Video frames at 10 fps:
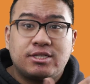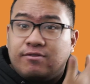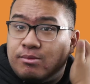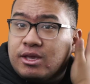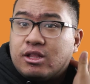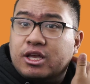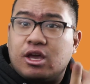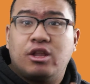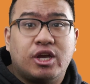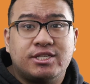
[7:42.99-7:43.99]
giving me
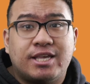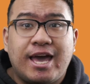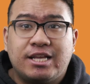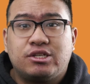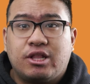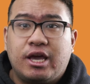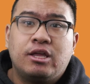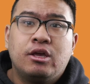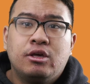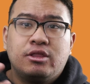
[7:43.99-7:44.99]
like a nice edge light